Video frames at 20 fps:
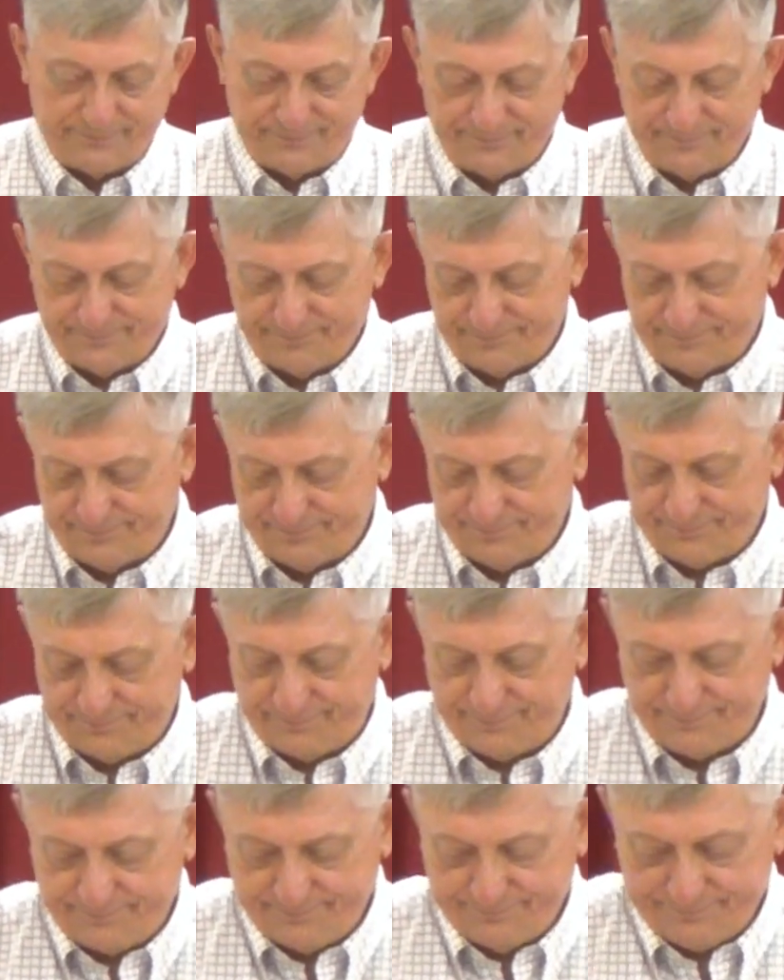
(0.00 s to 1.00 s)

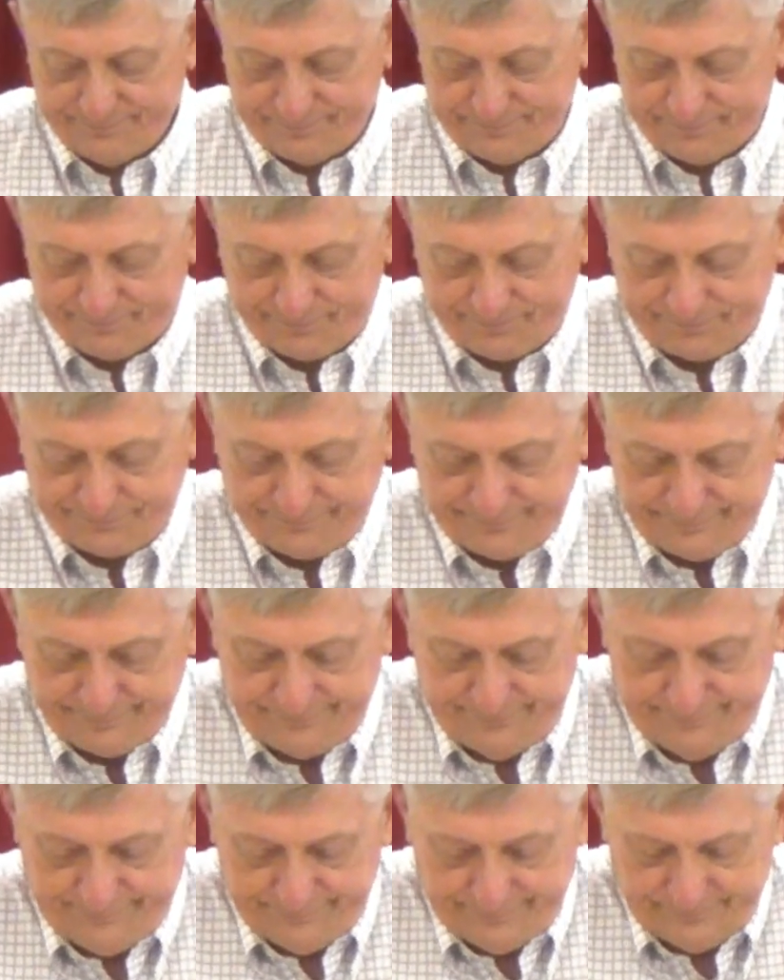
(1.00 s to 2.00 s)

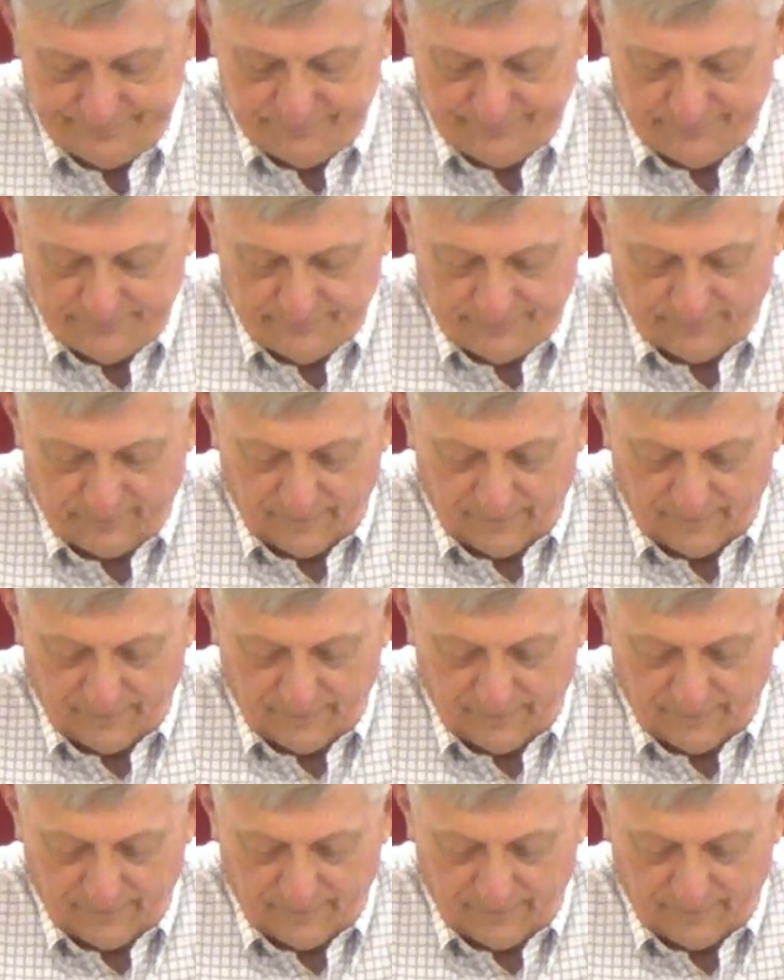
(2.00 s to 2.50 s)
[no speech]